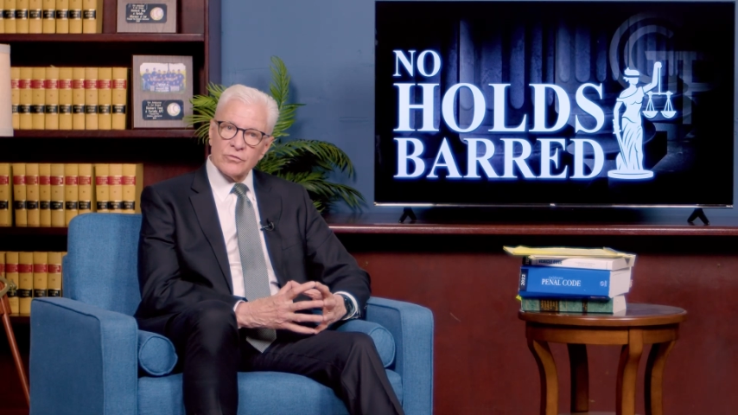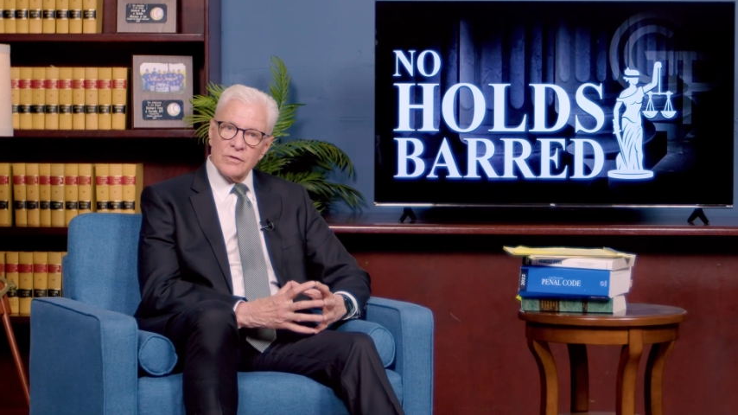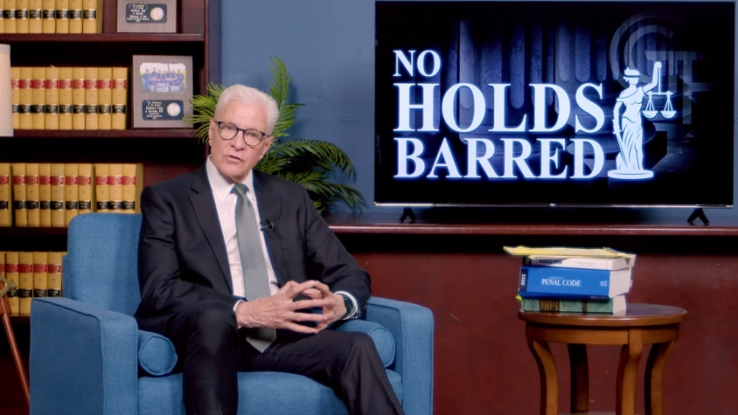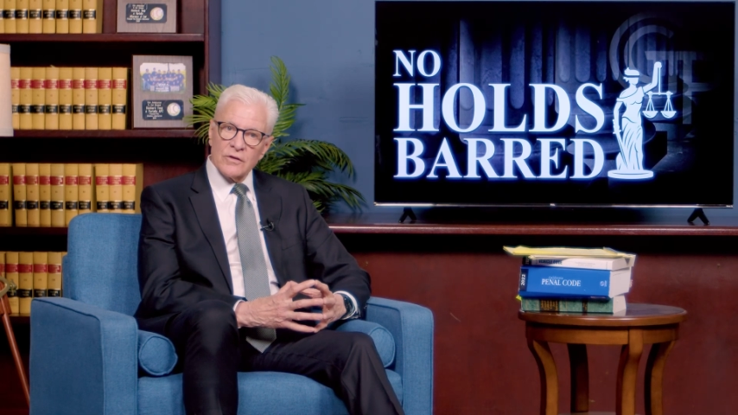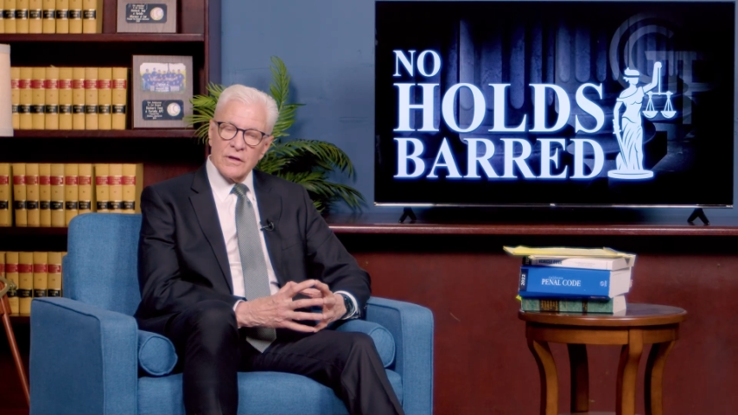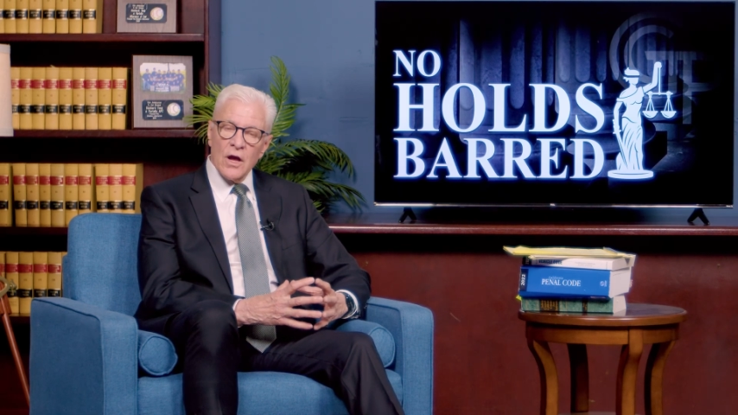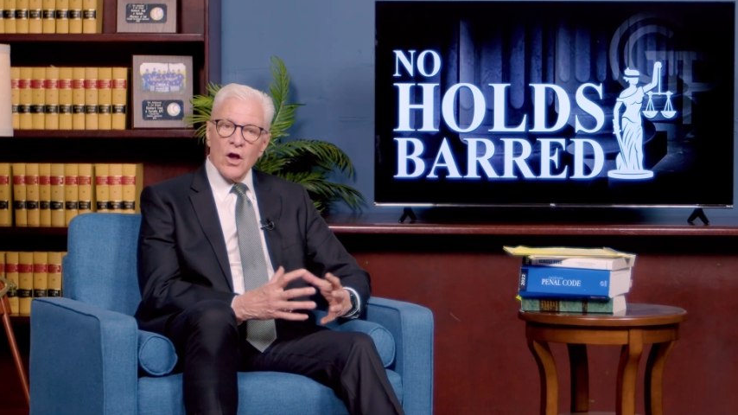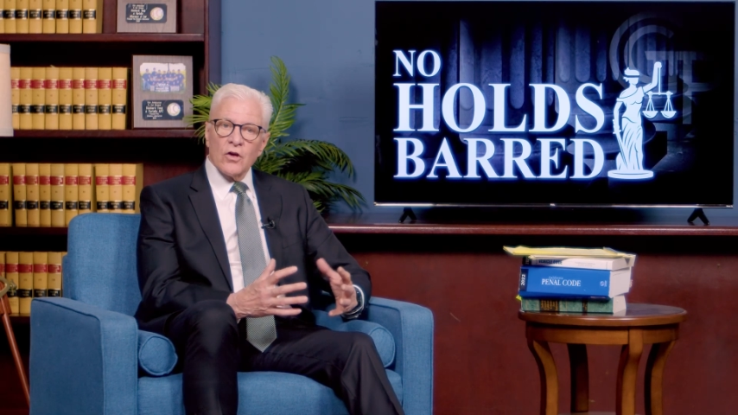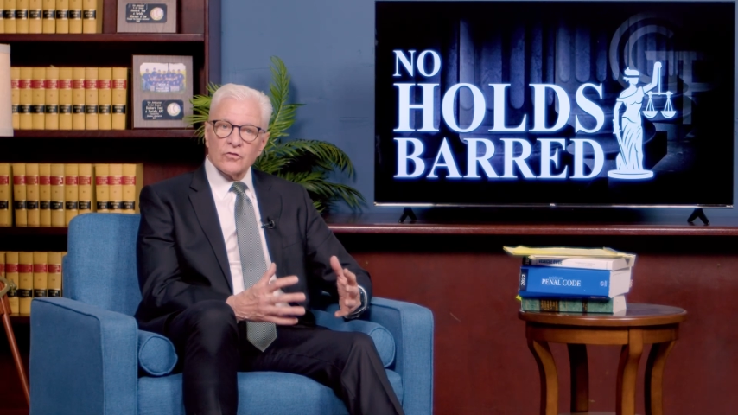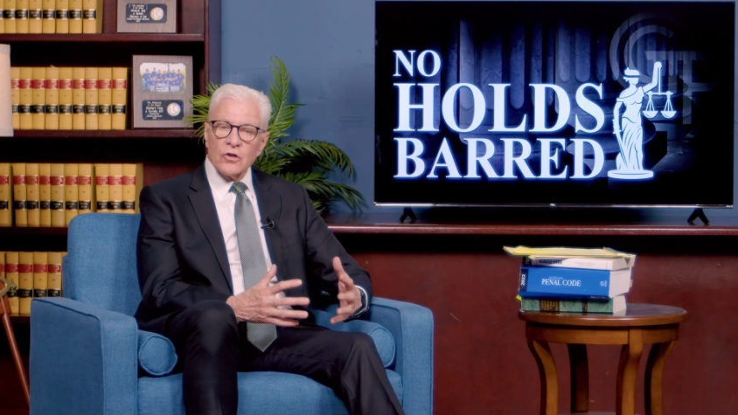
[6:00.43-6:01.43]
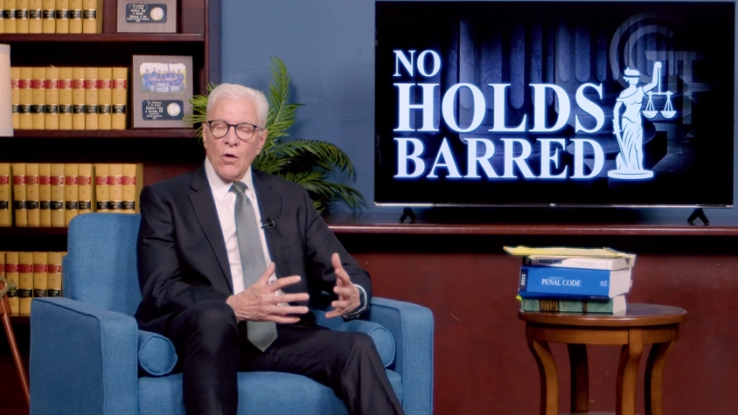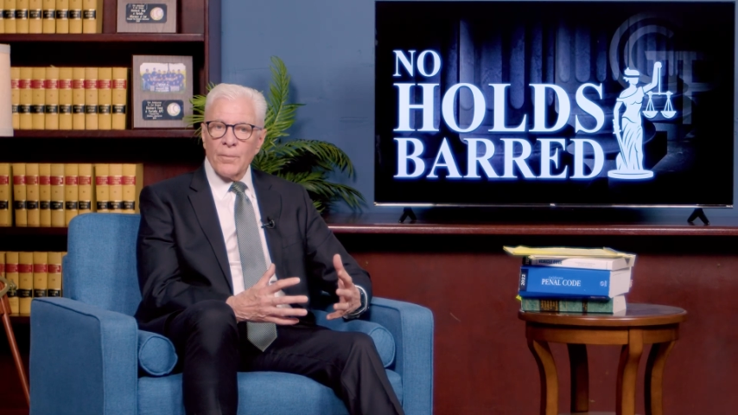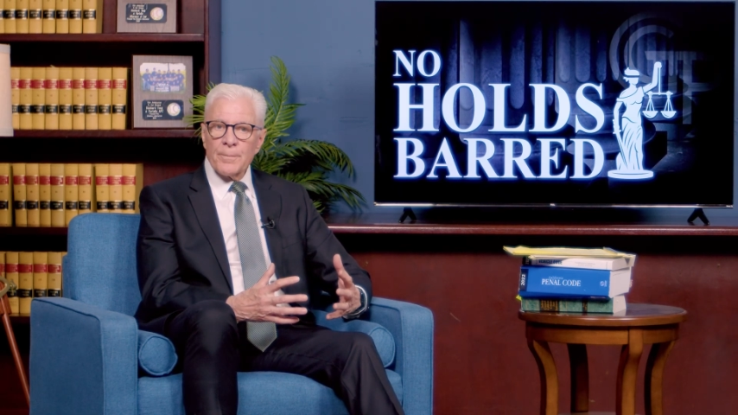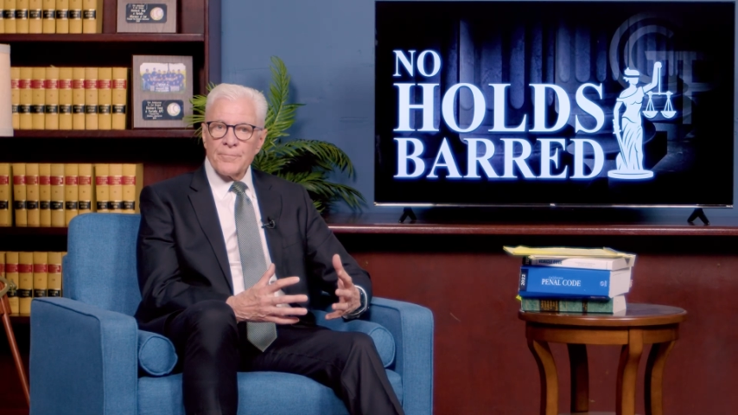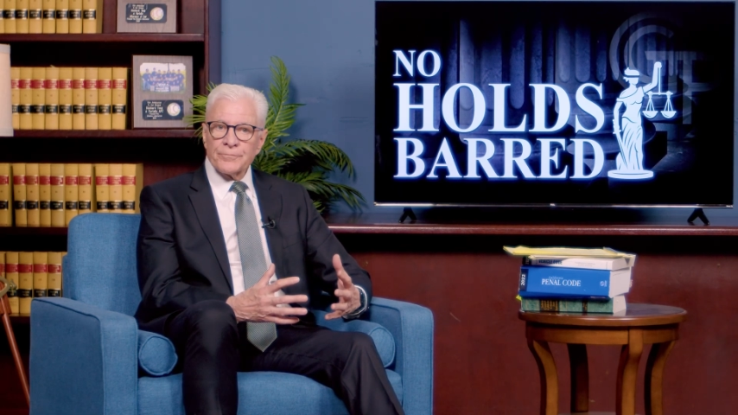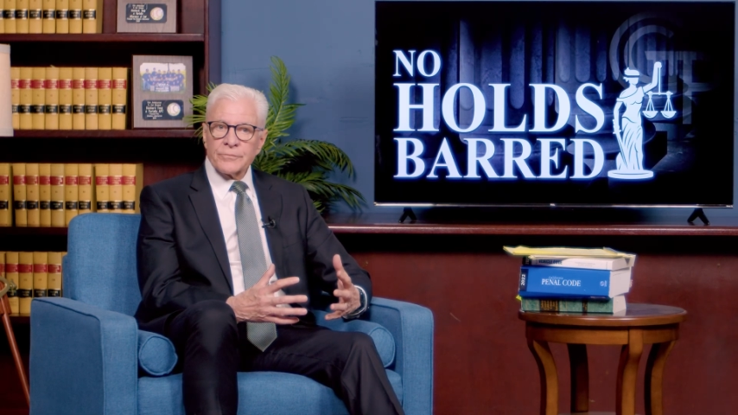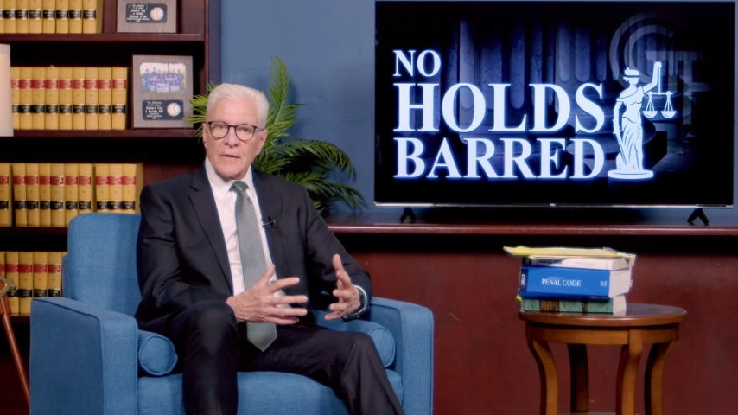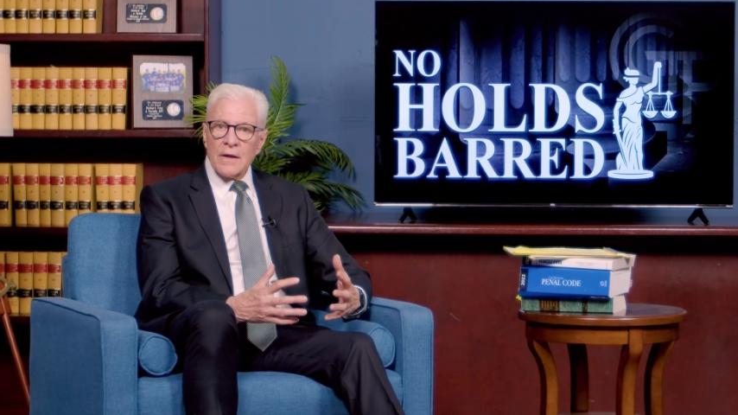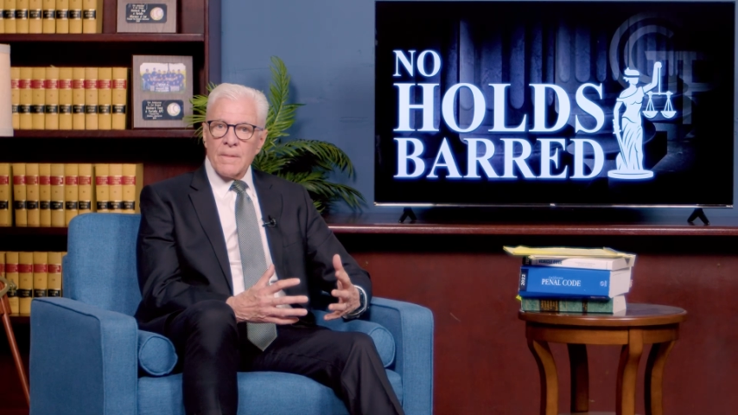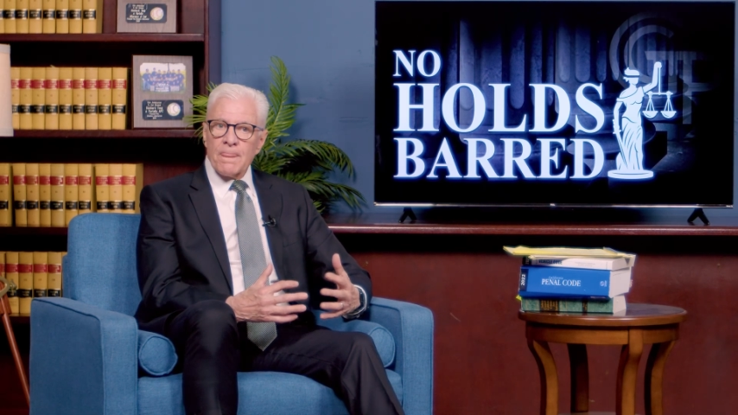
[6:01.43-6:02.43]
recently. So
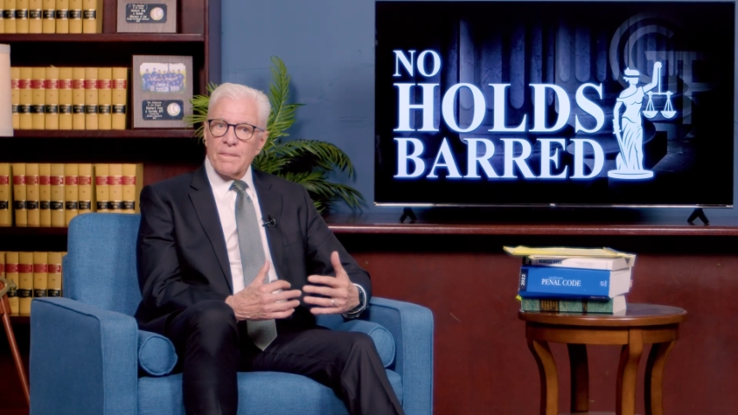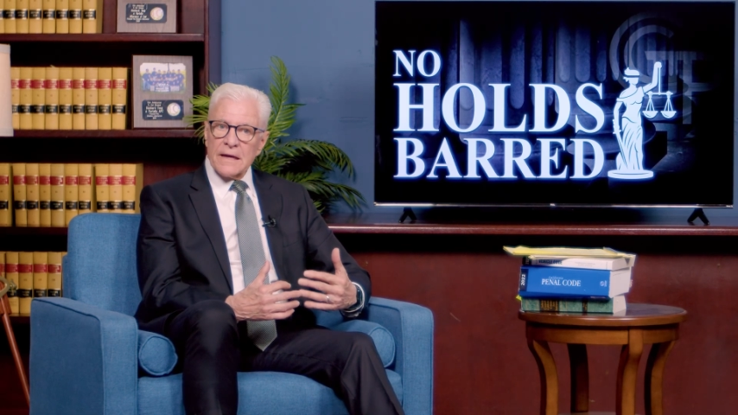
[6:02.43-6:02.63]
the